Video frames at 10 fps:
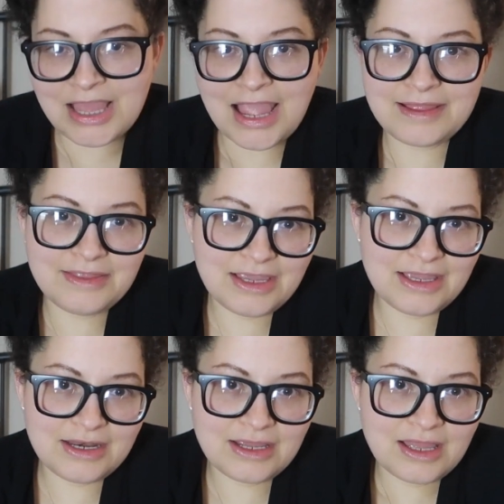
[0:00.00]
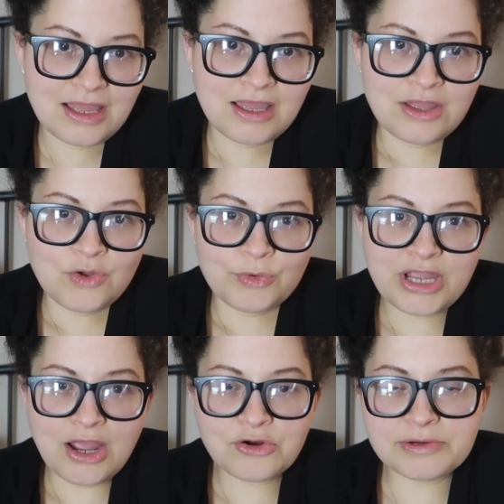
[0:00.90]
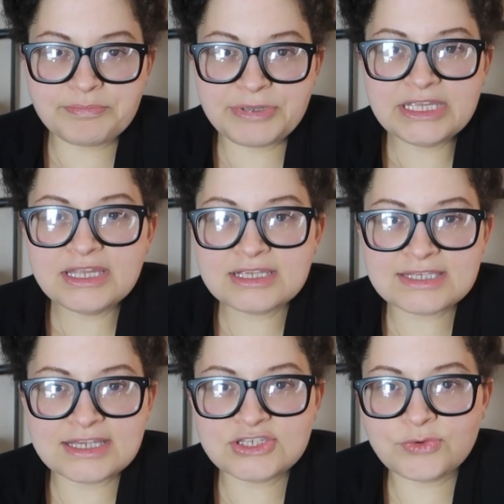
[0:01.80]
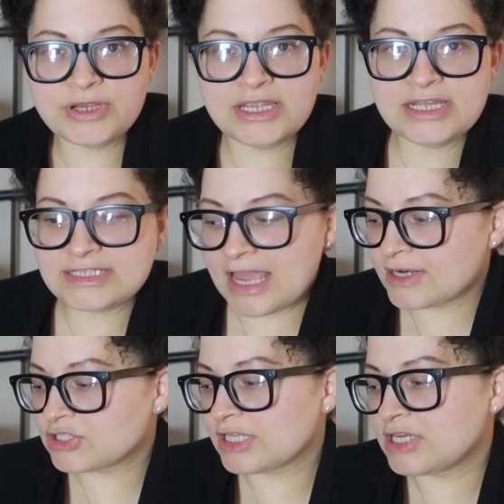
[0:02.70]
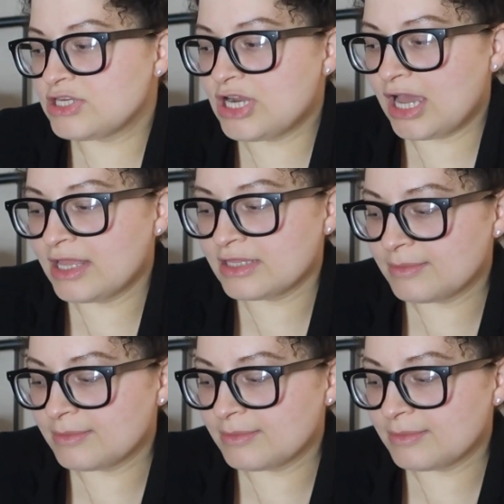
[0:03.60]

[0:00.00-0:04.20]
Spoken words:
And then we got her a big accessory. It's actually not